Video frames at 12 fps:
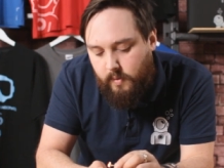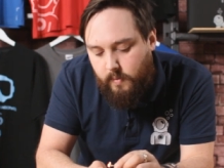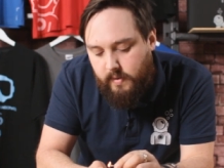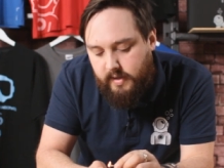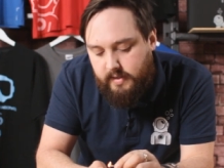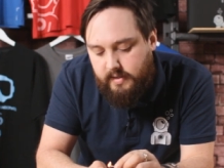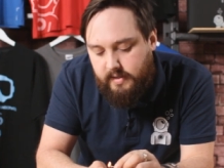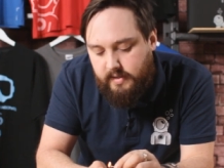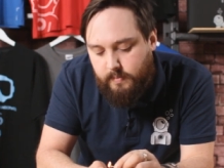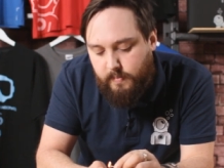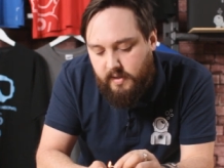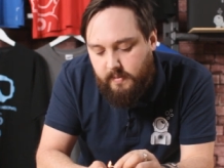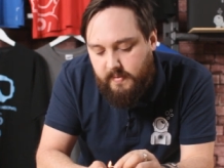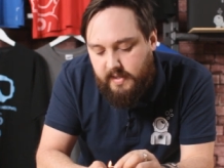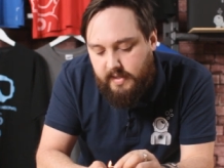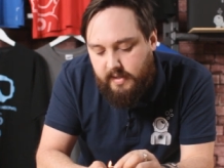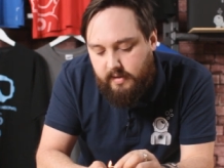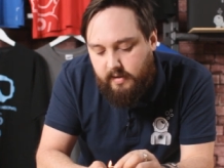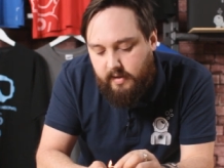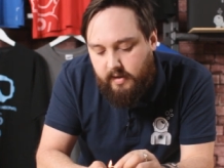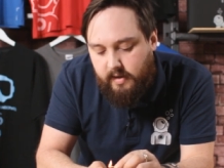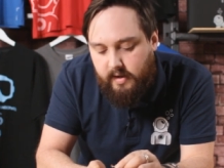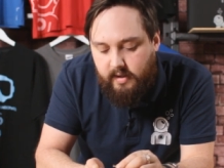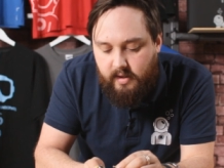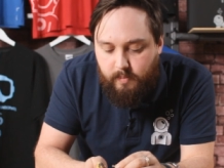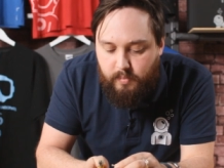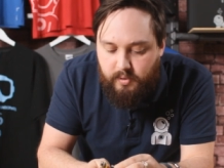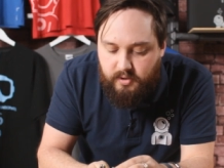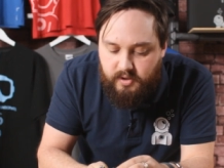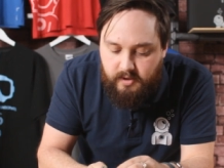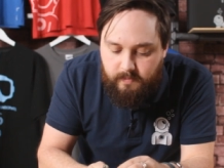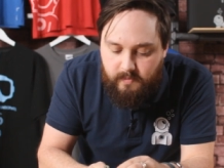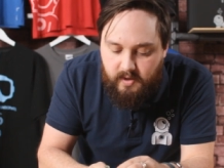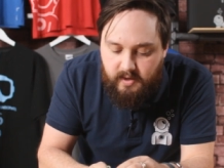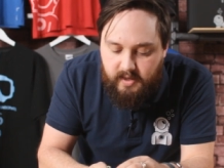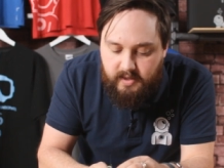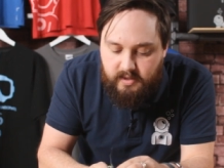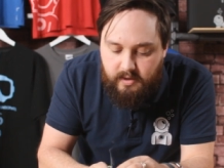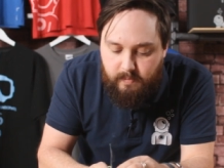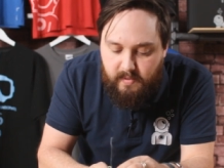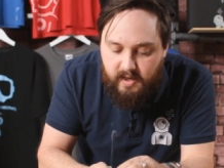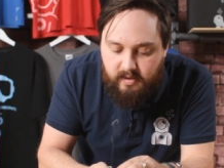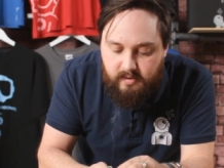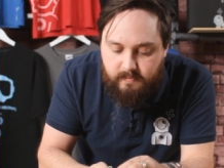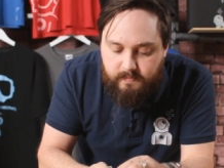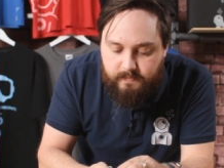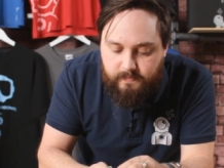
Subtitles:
Wait until it's bubbling, and then push it against the metal.